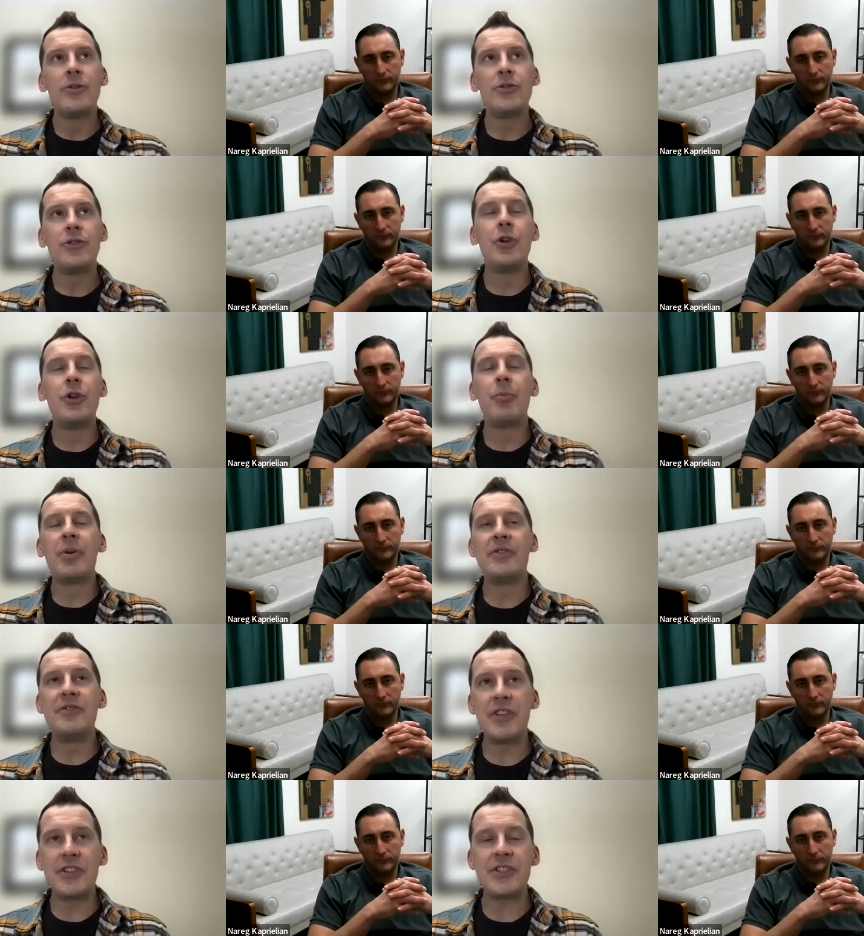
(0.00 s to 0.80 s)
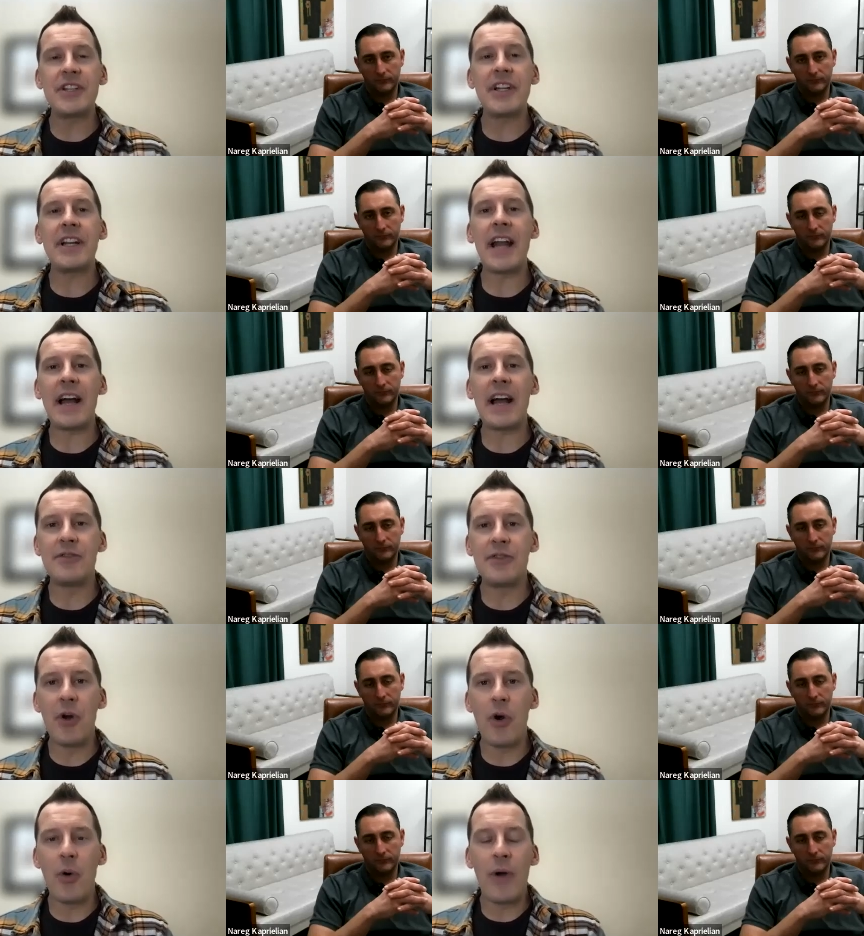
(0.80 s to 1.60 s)
Speaker 1: do you position it
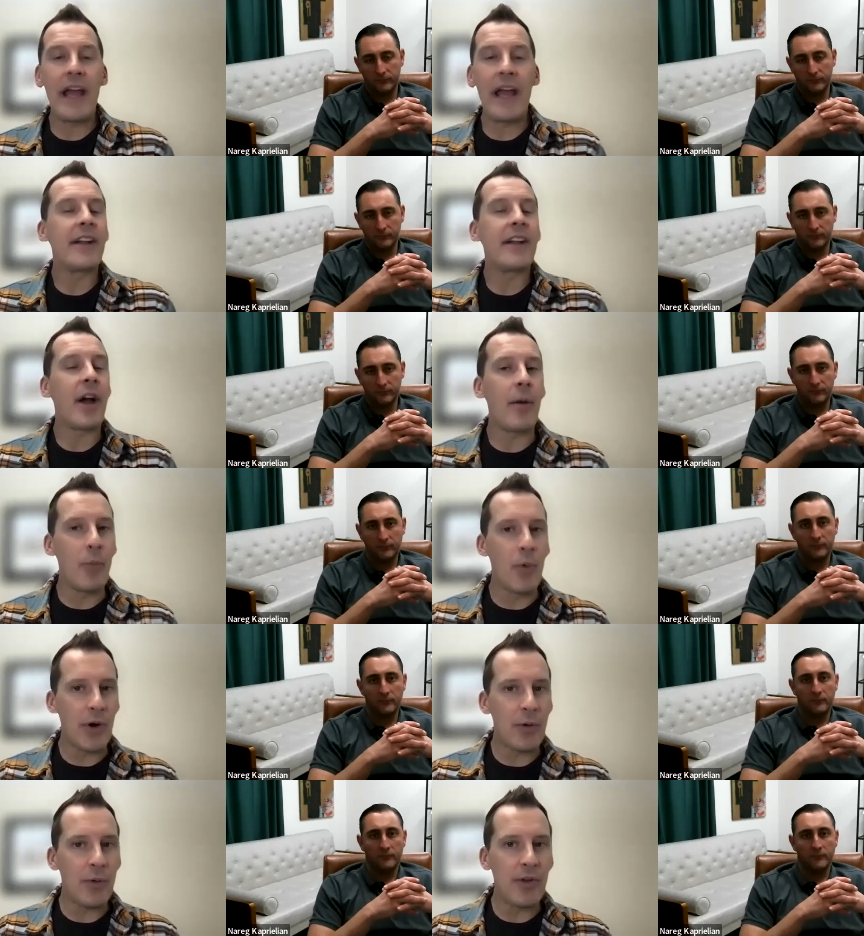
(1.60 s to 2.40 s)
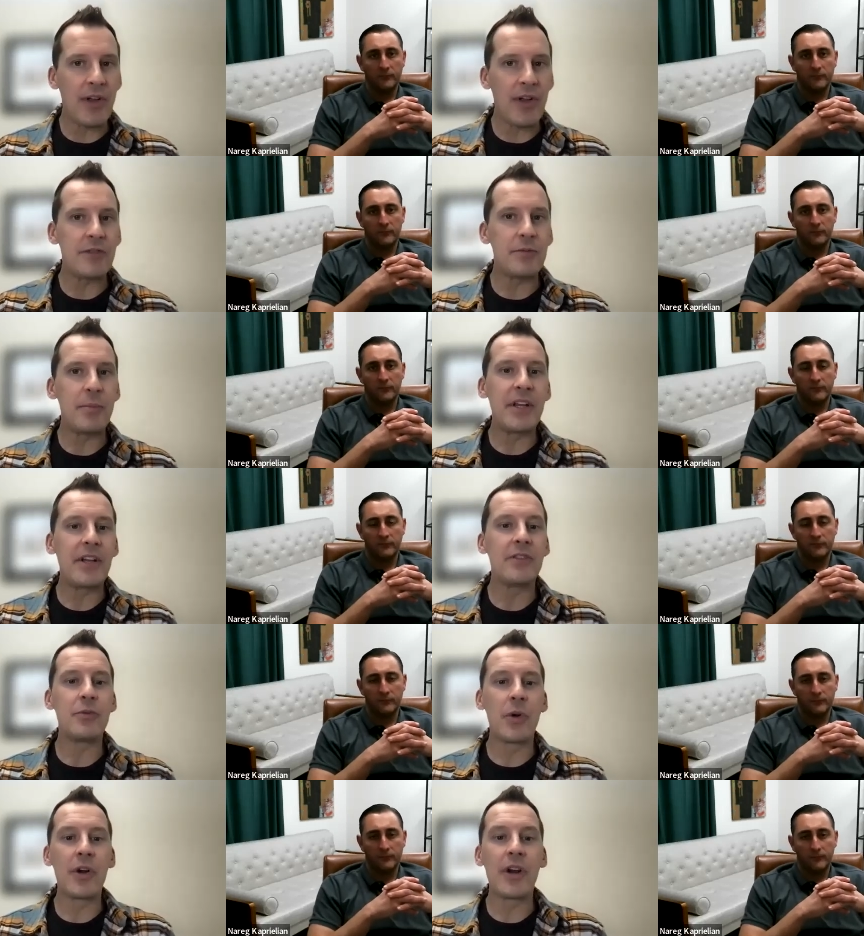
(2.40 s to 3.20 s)
as though, hey, come work with us
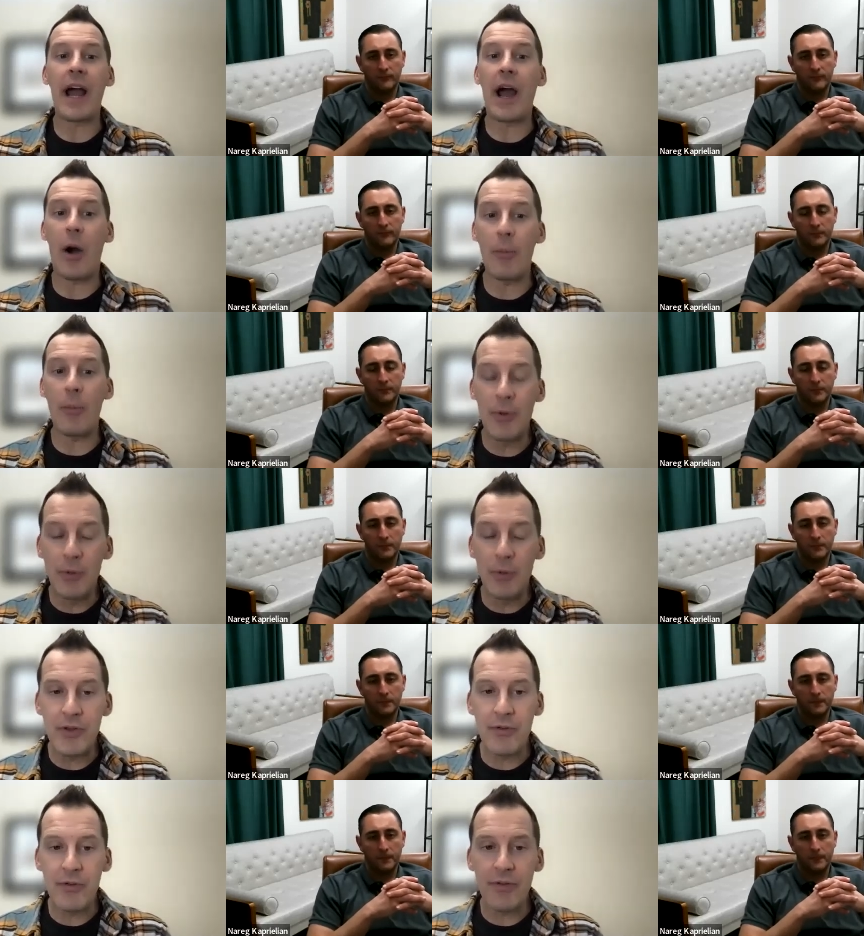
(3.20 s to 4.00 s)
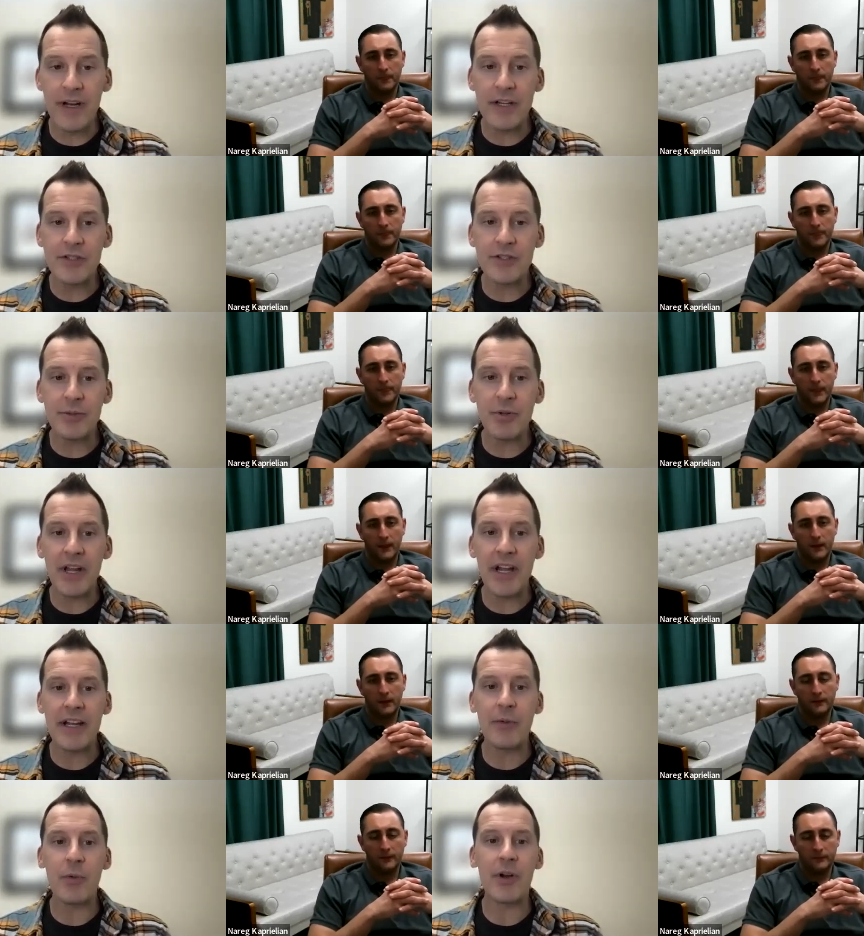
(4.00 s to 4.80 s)
because we're going to help you with your financial
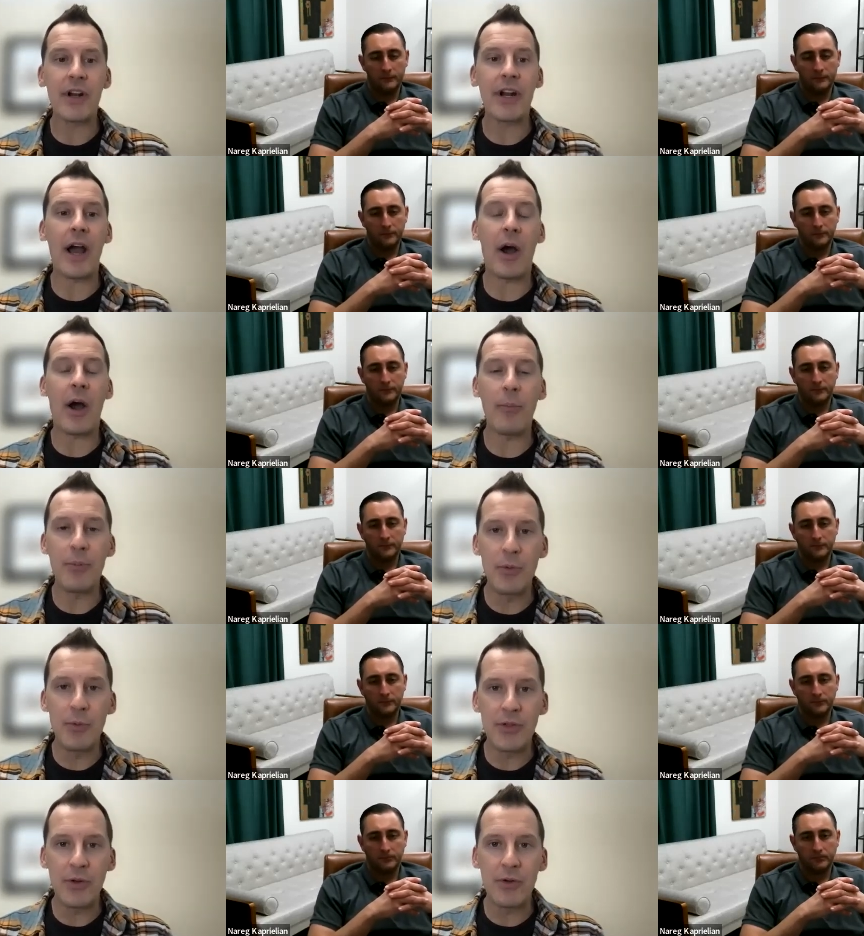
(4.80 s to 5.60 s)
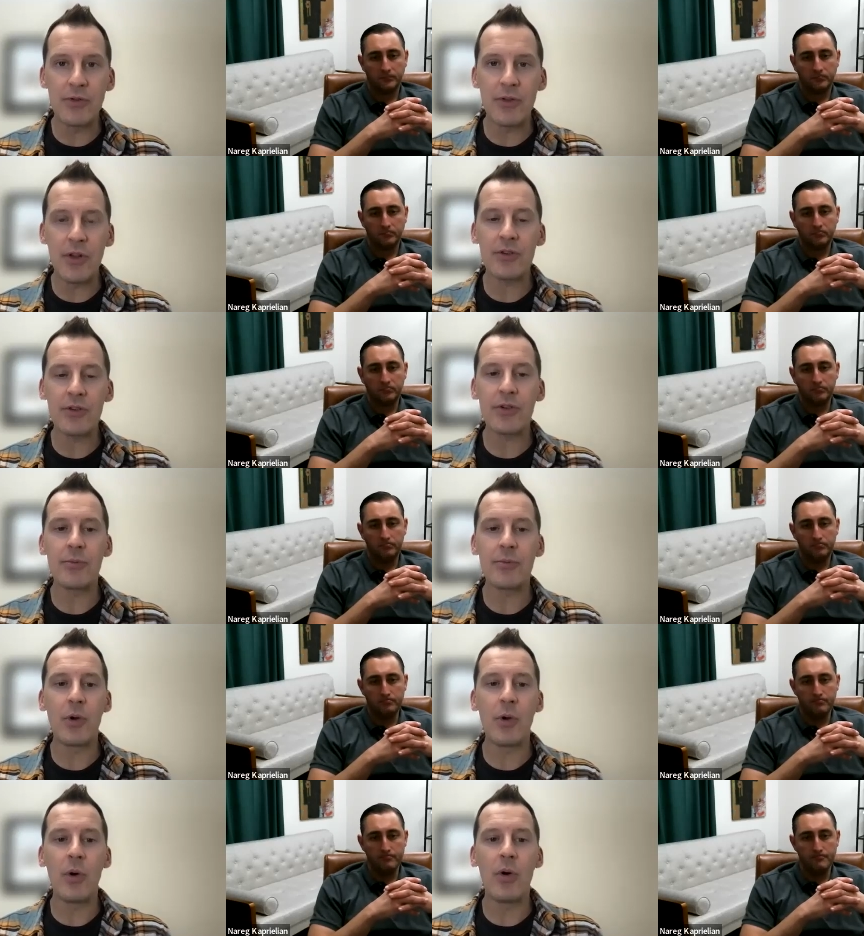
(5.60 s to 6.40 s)
planning? We're going to help you with those long
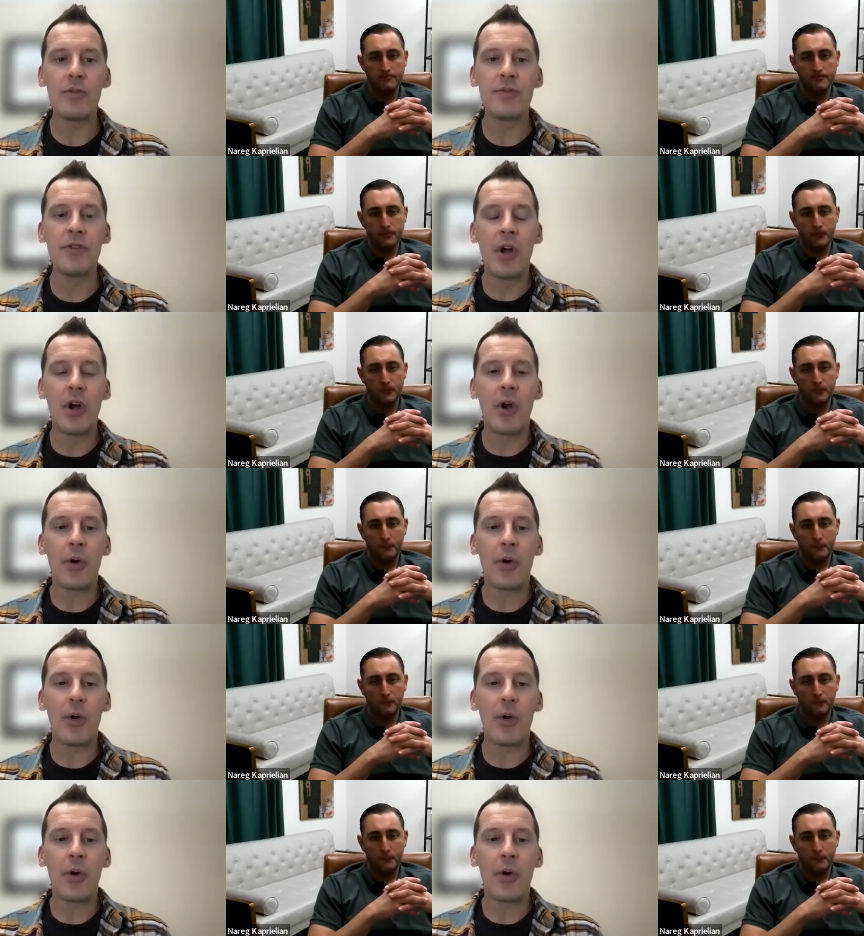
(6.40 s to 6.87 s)
term goals?